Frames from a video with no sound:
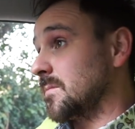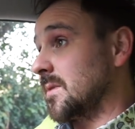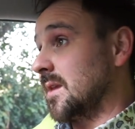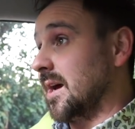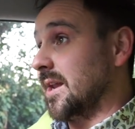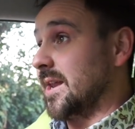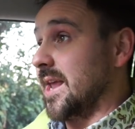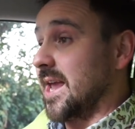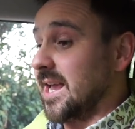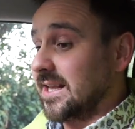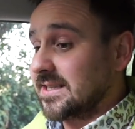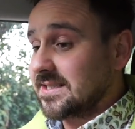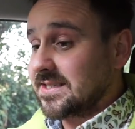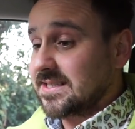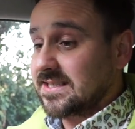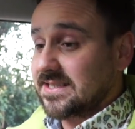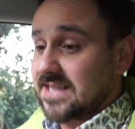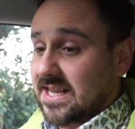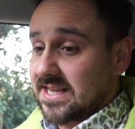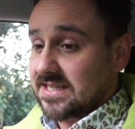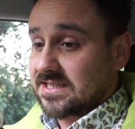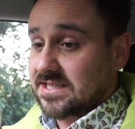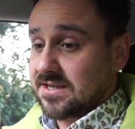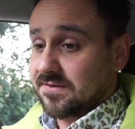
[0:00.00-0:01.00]
and
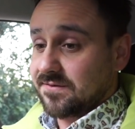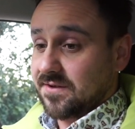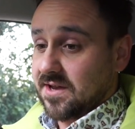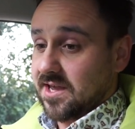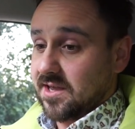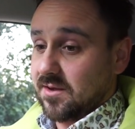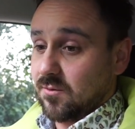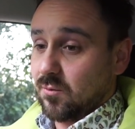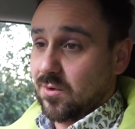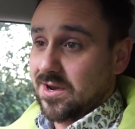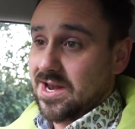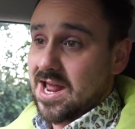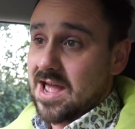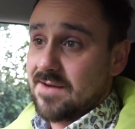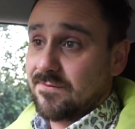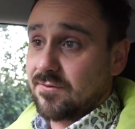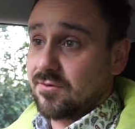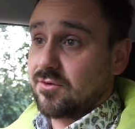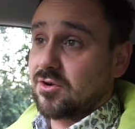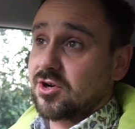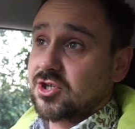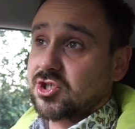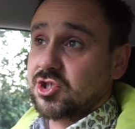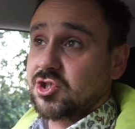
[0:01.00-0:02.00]
instinctively,
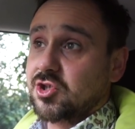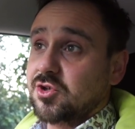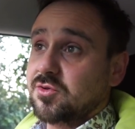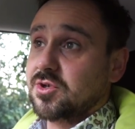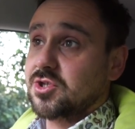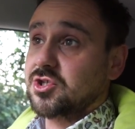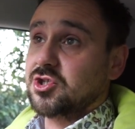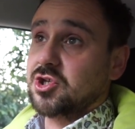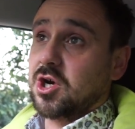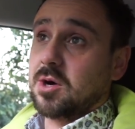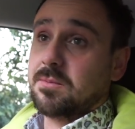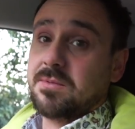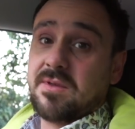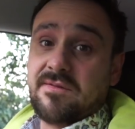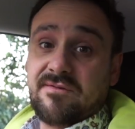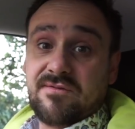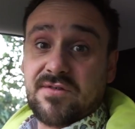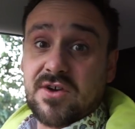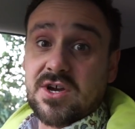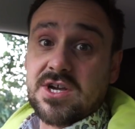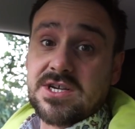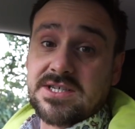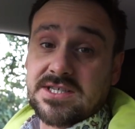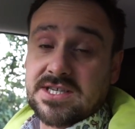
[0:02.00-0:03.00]
whenever I shoot a job, the
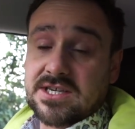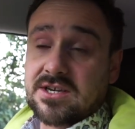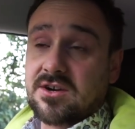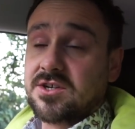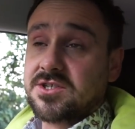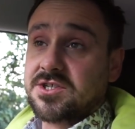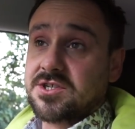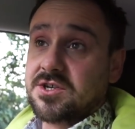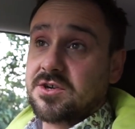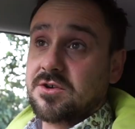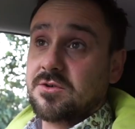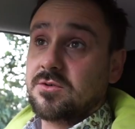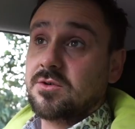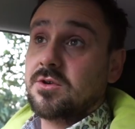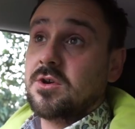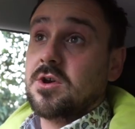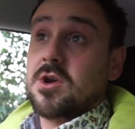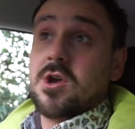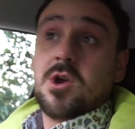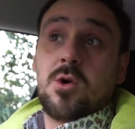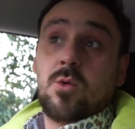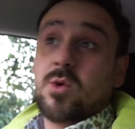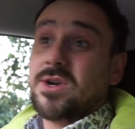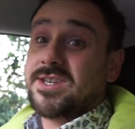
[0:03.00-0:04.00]
first thing I do,
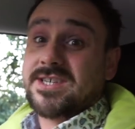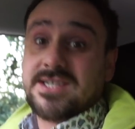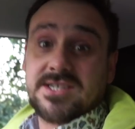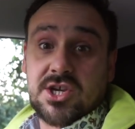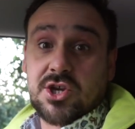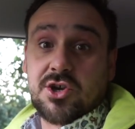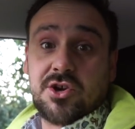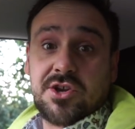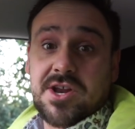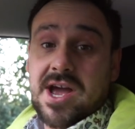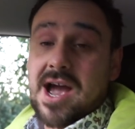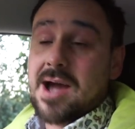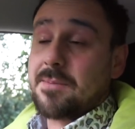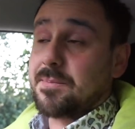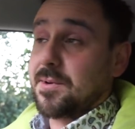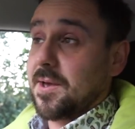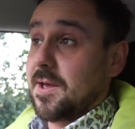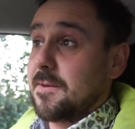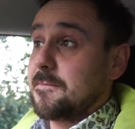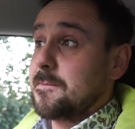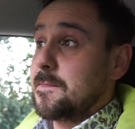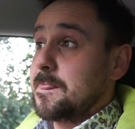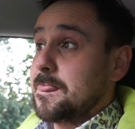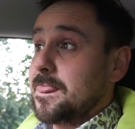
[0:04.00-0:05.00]
which is a good
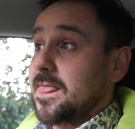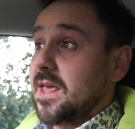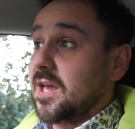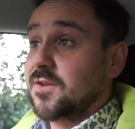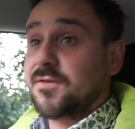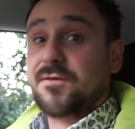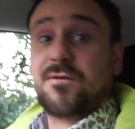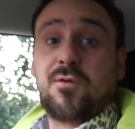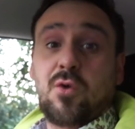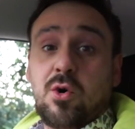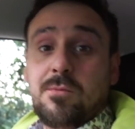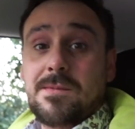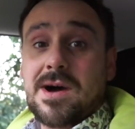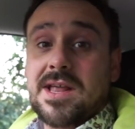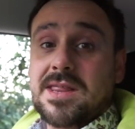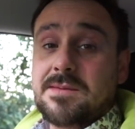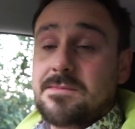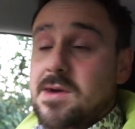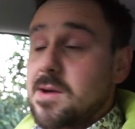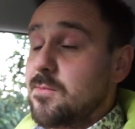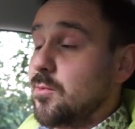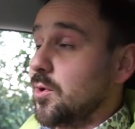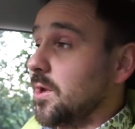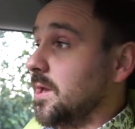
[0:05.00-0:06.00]
habit, is format the
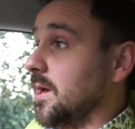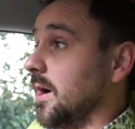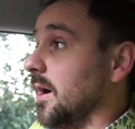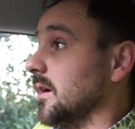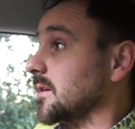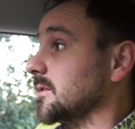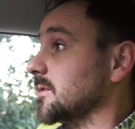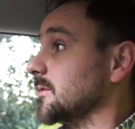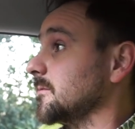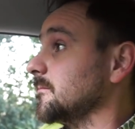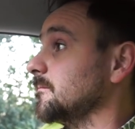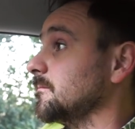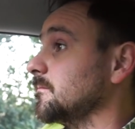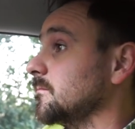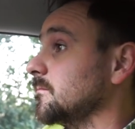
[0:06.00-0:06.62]
memory card